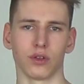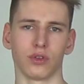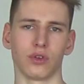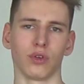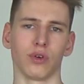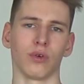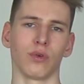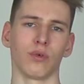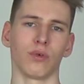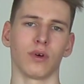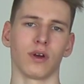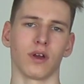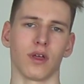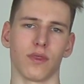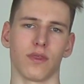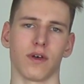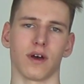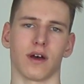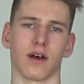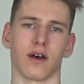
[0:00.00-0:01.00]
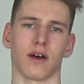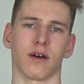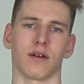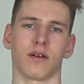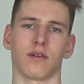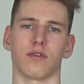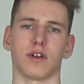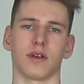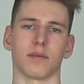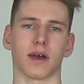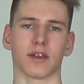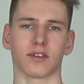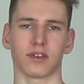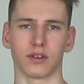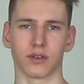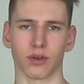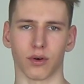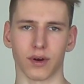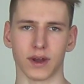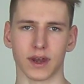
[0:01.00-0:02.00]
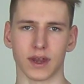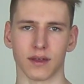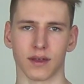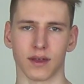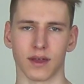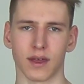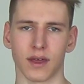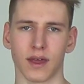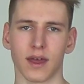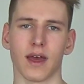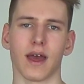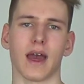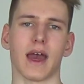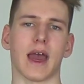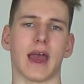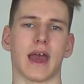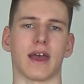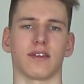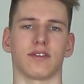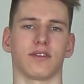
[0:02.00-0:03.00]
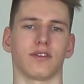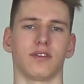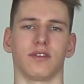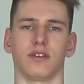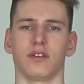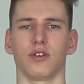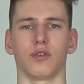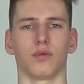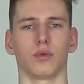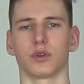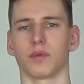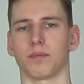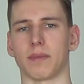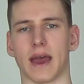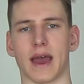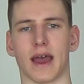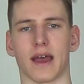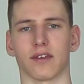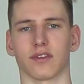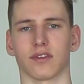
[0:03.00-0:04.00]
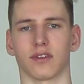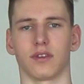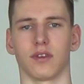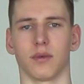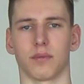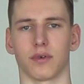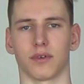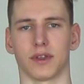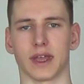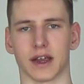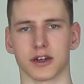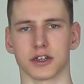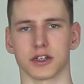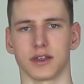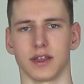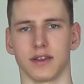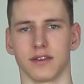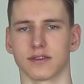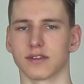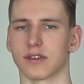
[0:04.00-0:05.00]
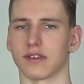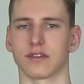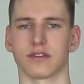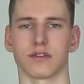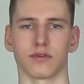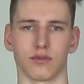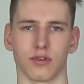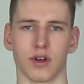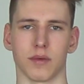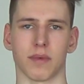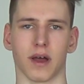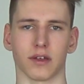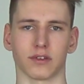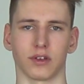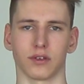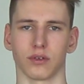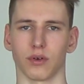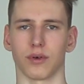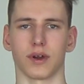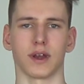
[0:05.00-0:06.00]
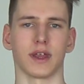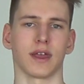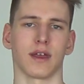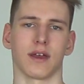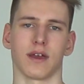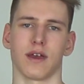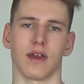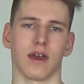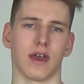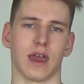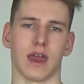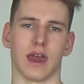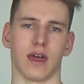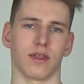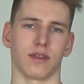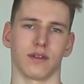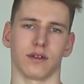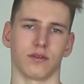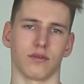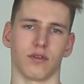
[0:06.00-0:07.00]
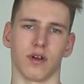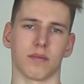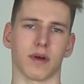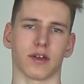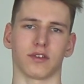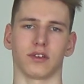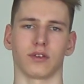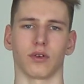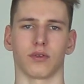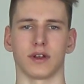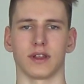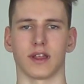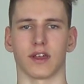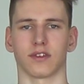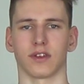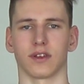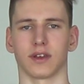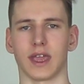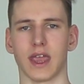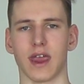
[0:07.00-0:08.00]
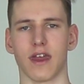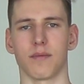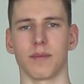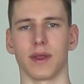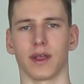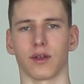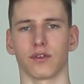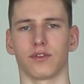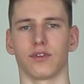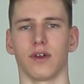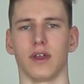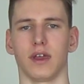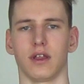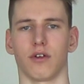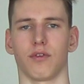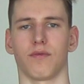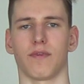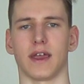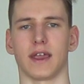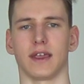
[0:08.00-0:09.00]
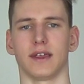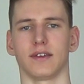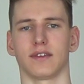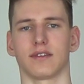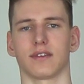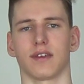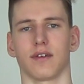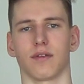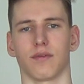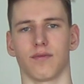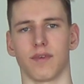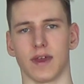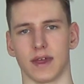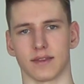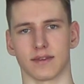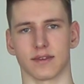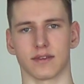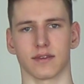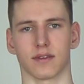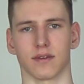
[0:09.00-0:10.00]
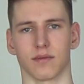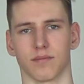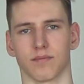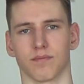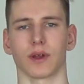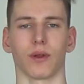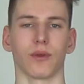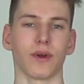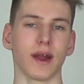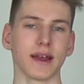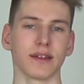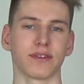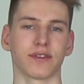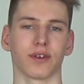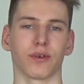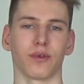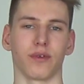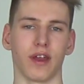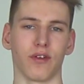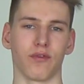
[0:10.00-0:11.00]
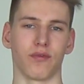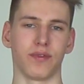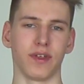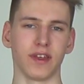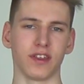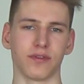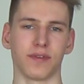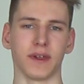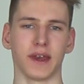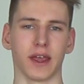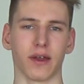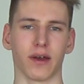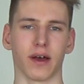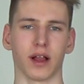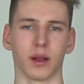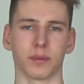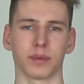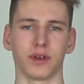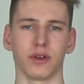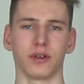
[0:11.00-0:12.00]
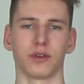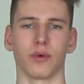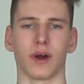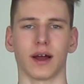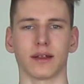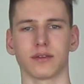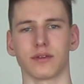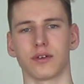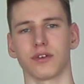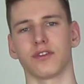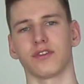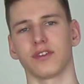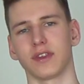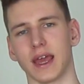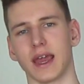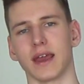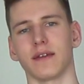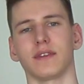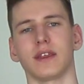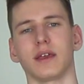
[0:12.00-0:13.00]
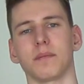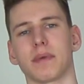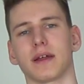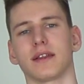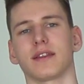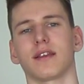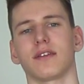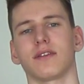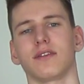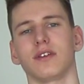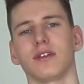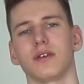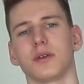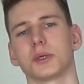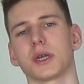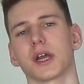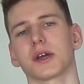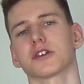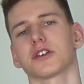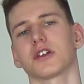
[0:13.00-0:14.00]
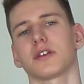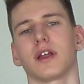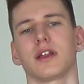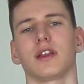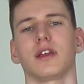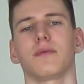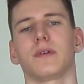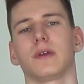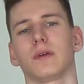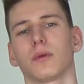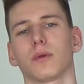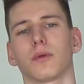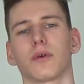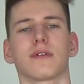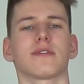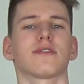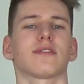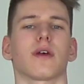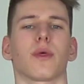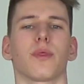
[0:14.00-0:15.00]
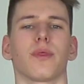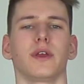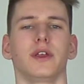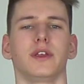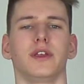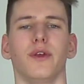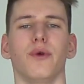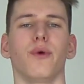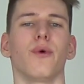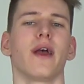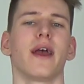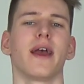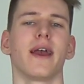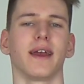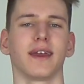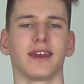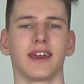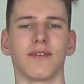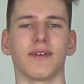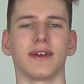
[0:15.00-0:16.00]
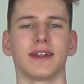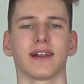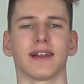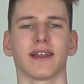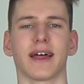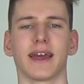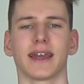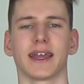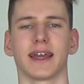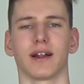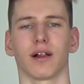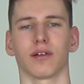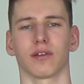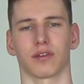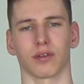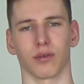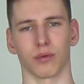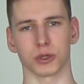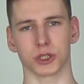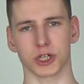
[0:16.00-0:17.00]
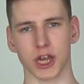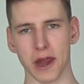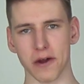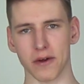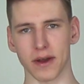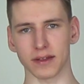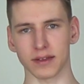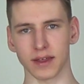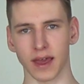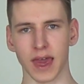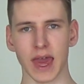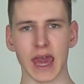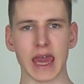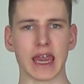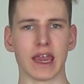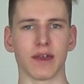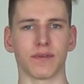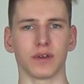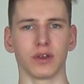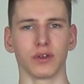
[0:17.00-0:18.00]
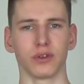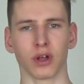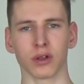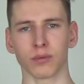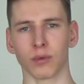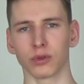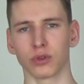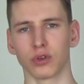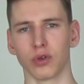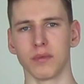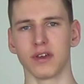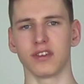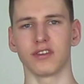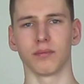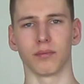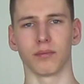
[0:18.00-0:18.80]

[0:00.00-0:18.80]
to the repository as you would pass the production instance to the repository. And the repository doesn't care because the interface fits. Alright, so if this video helped you to understand dependency injection, and if you learned something new, give it a like and also share it. If you don't want to miss